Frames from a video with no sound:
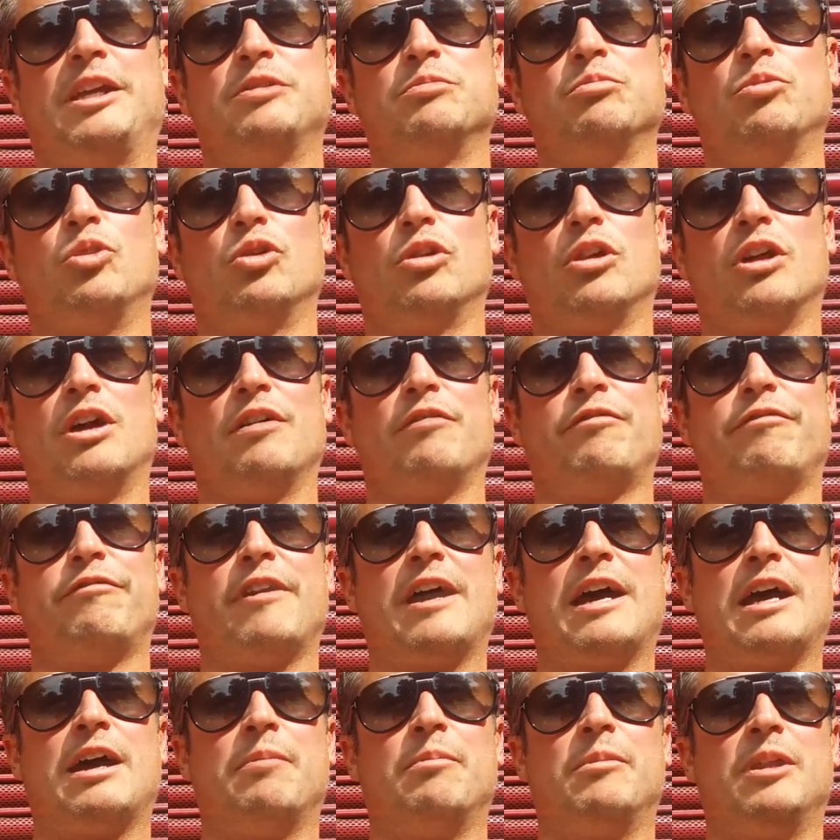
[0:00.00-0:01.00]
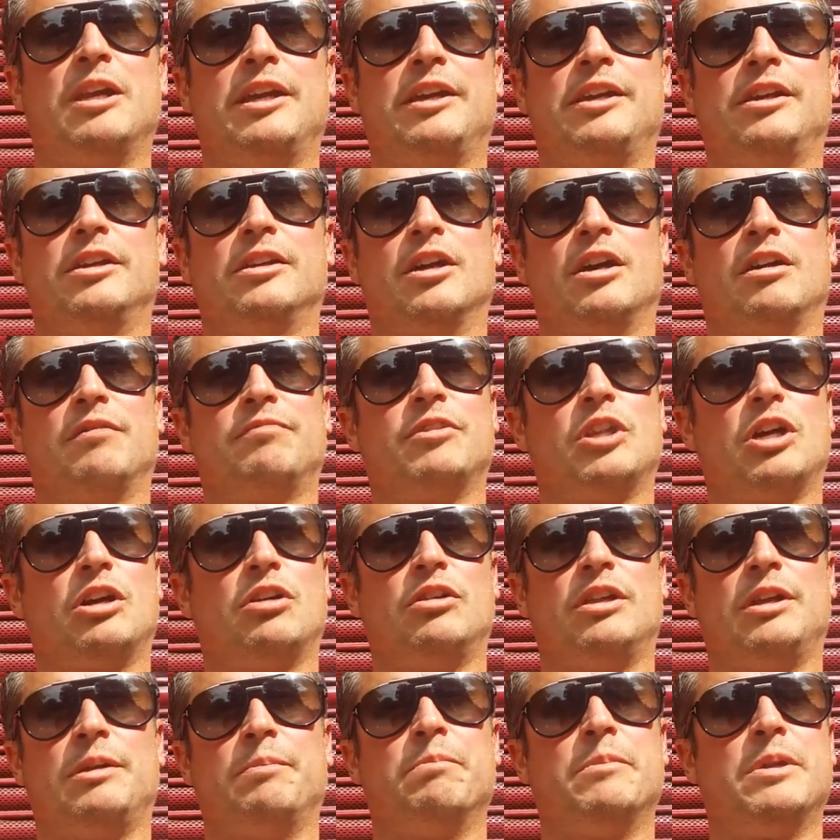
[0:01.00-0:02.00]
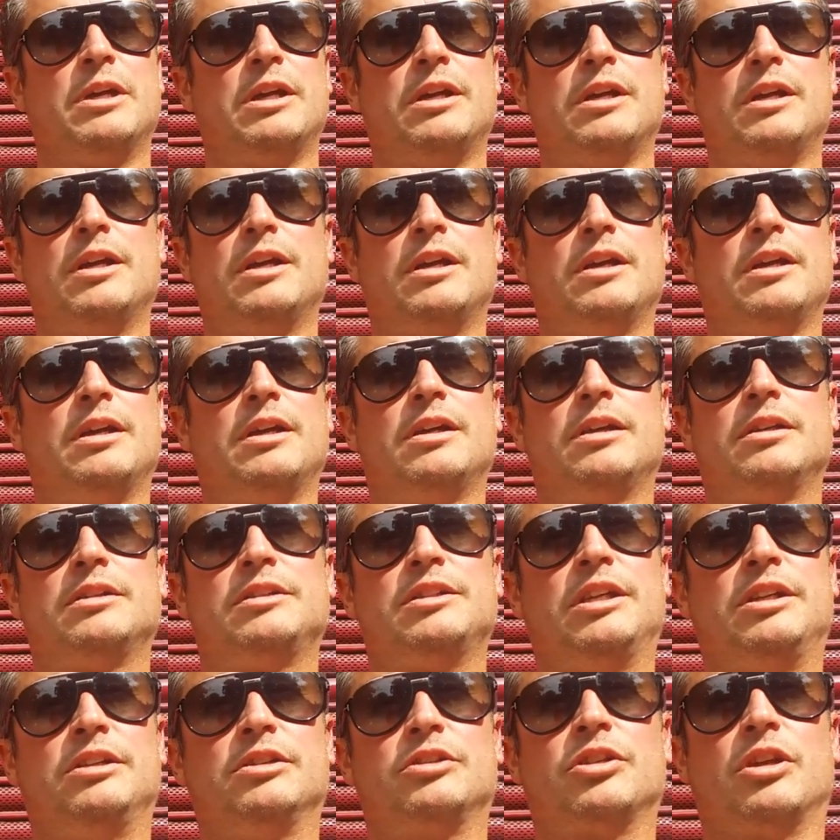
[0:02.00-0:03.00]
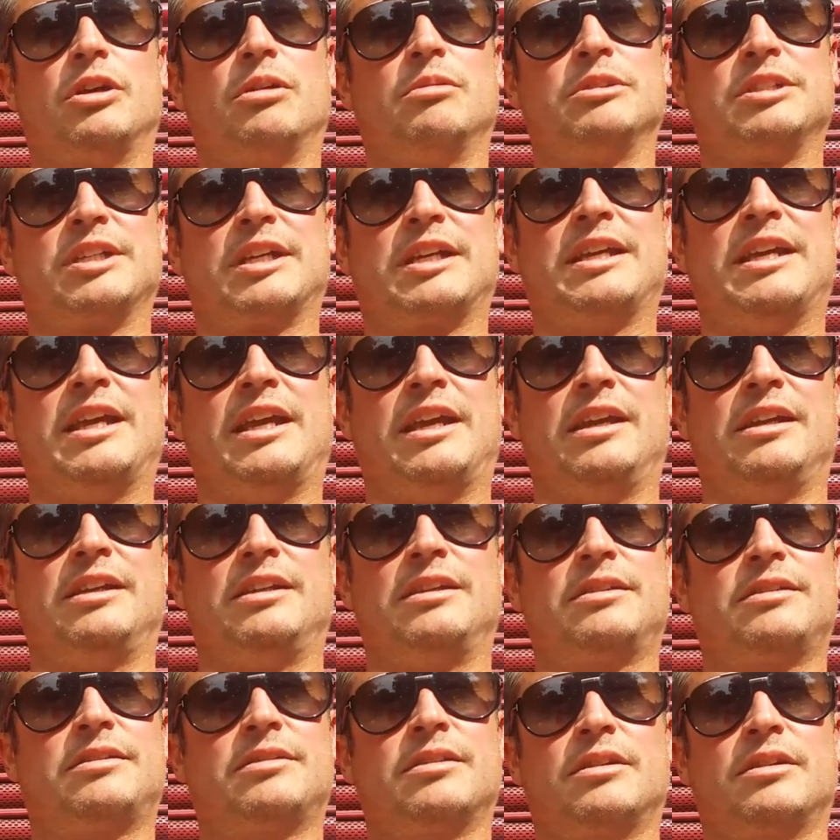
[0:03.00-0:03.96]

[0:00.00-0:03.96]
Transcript: he's more like family. You know, I've known him since I was a kid.